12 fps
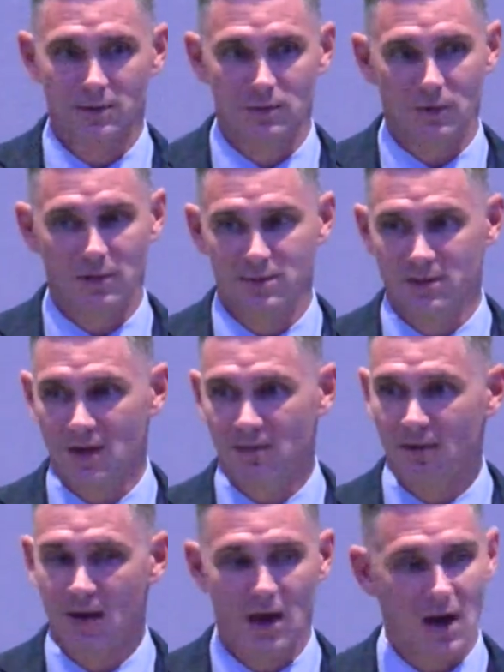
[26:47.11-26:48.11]
is going to
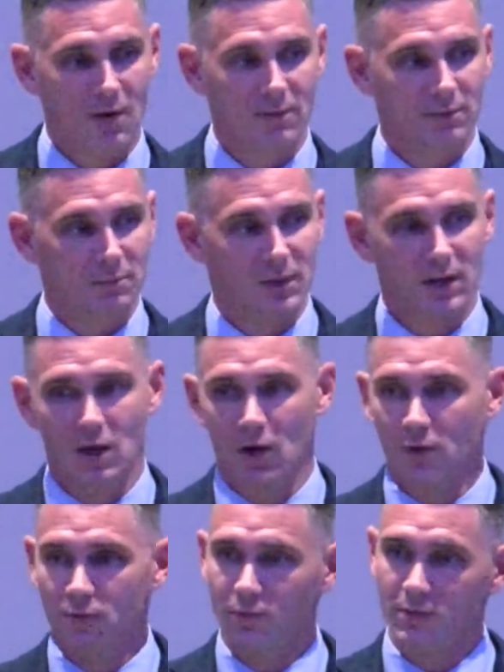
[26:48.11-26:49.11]
save however many
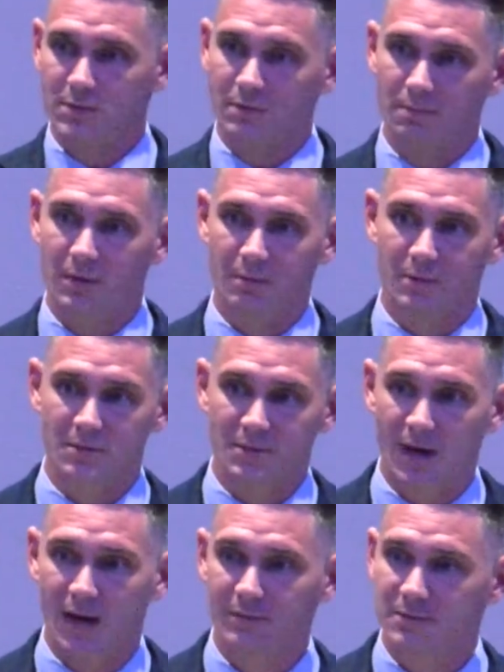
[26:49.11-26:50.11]
hundreds of people's
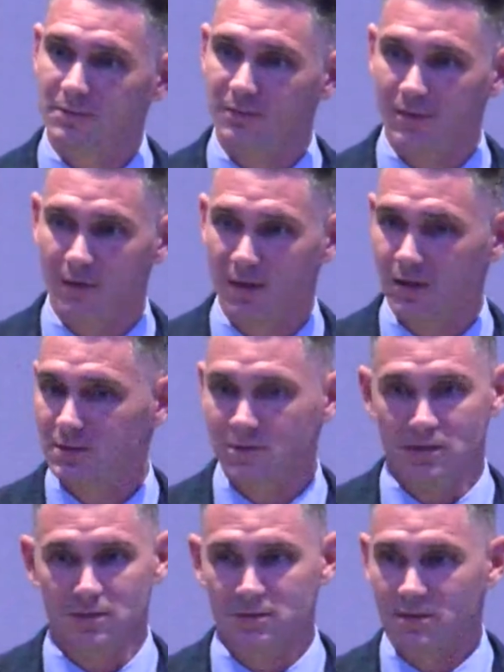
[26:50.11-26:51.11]
lives for the next
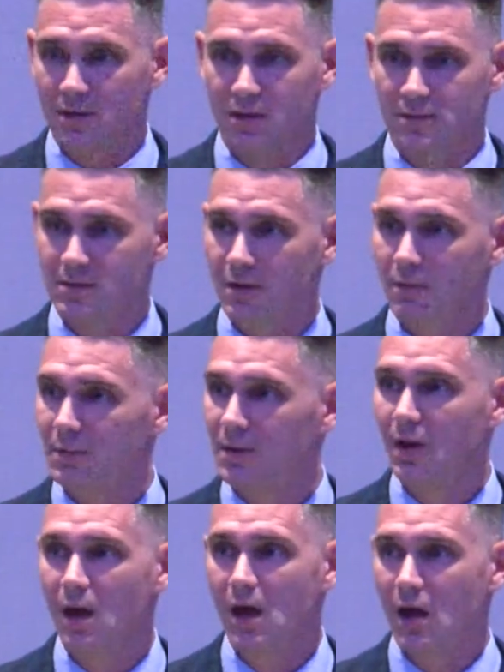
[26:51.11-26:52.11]
years that it's
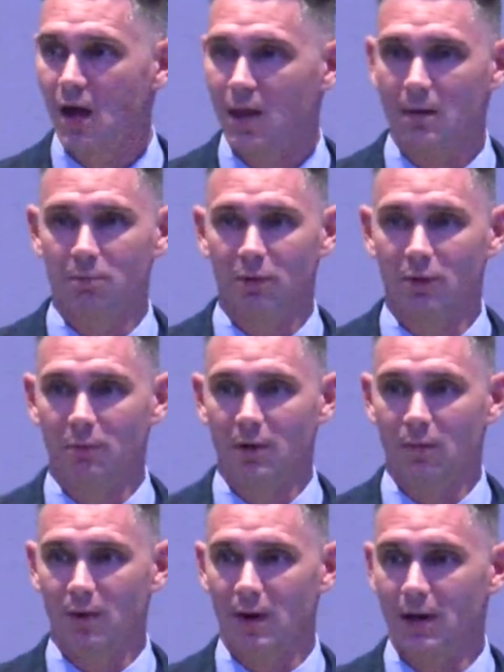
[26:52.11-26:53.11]
open? And that blew me
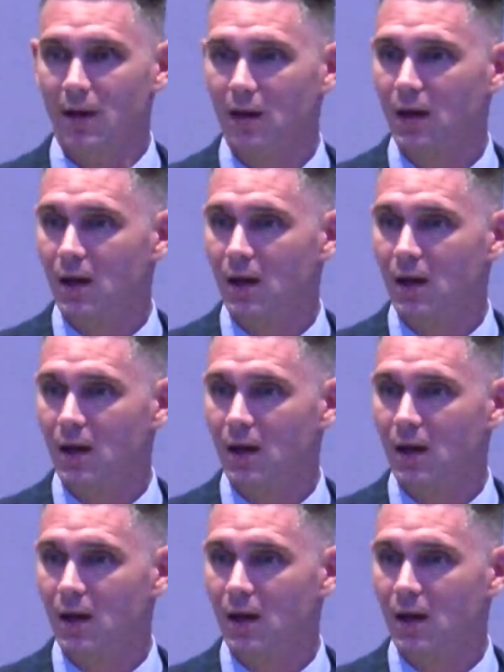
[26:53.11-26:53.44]
away.